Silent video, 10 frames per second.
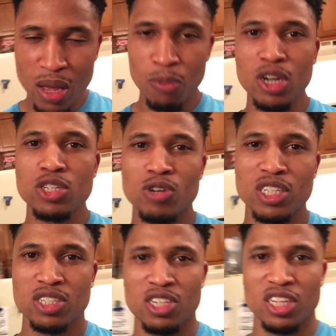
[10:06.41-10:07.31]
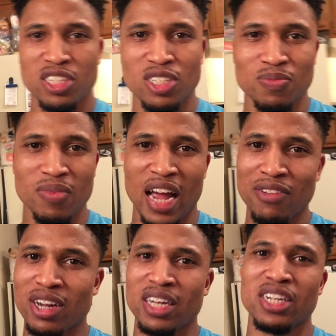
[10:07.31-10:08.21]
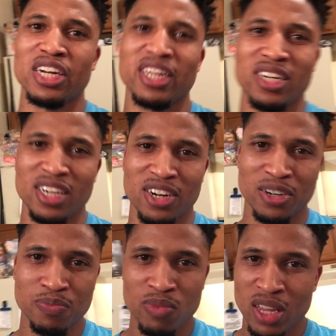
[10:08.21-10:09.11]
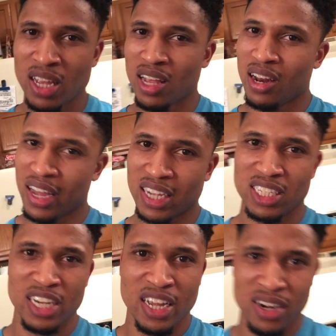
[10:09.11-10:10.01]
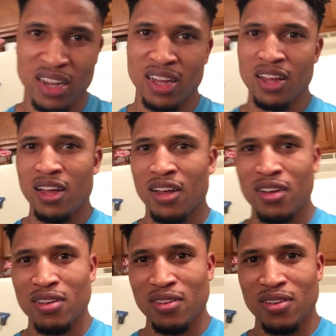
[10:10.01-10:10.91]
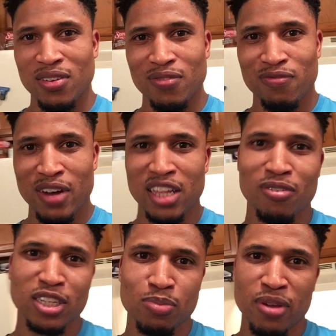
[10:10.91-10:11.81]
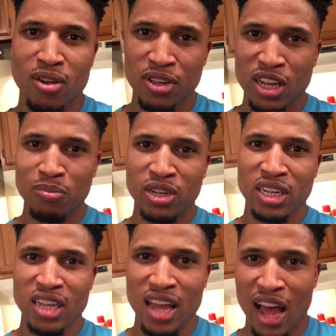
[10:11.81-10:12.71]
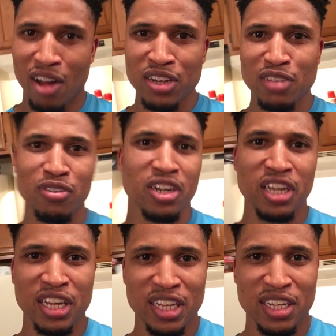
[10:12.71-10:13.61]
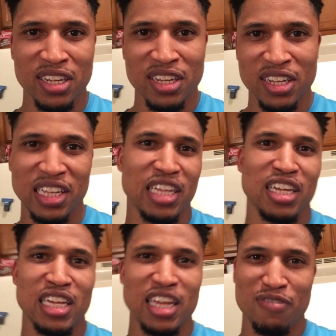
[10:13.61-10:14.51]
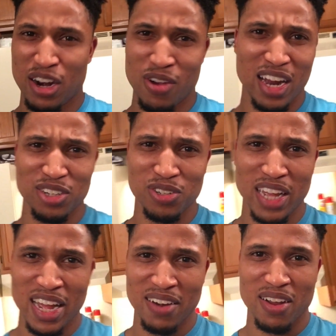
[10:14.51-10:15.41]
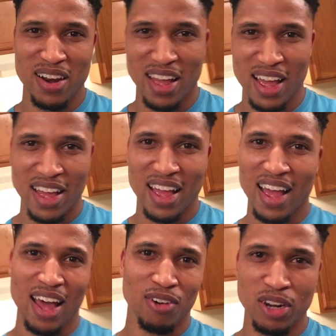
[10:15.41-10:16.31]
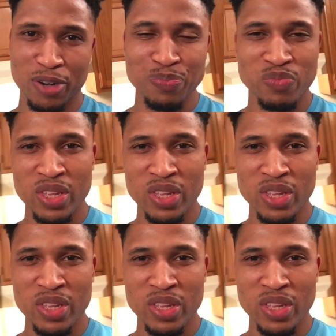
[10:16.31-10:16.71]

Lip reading: I'm gonna enjoy these cookies after I get done eating dinner. Like I said, found the recipe on Yumly. I'll leave a link if I know how to do that. I don't know.